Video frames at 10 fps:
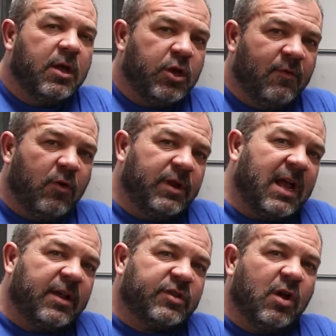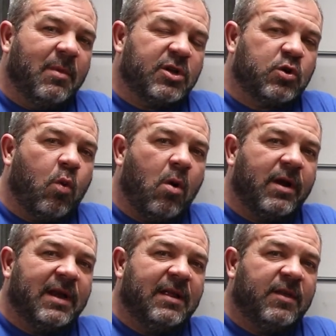you've only got so much
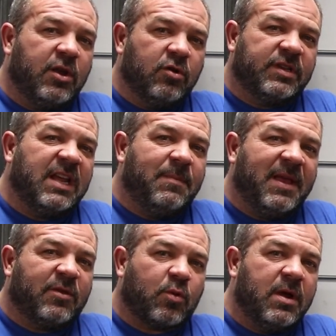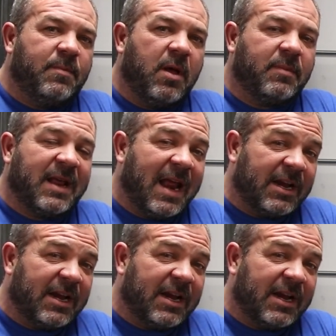quantity that your CP3 pump can